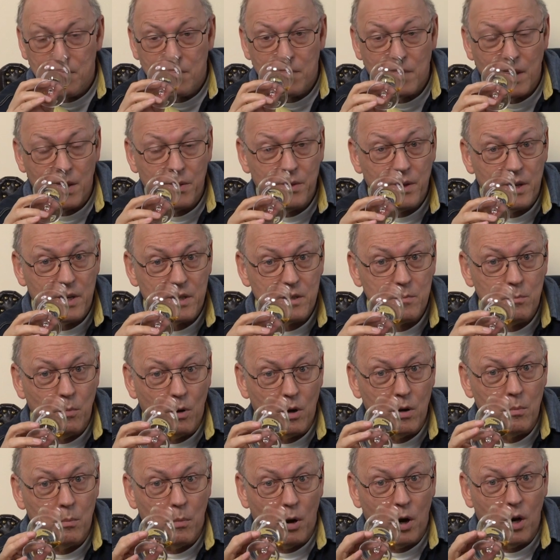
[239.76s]
then there's
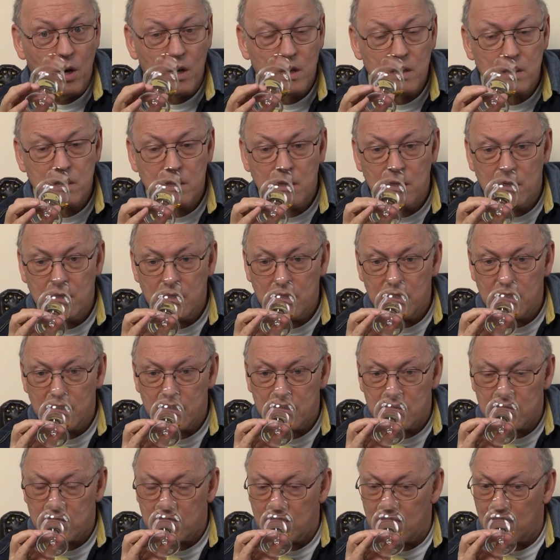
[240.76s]
more malt in
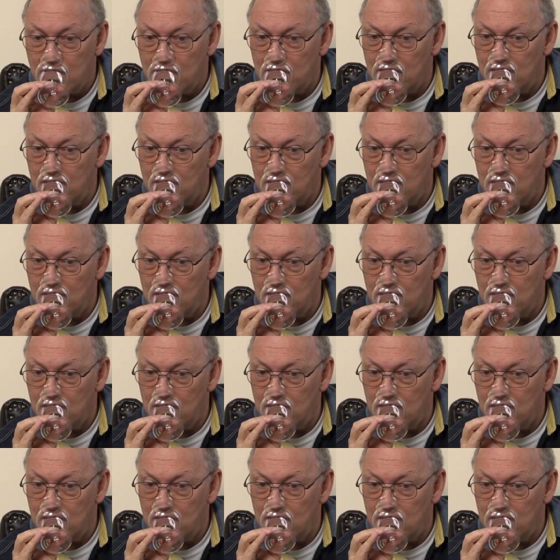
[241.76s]
it,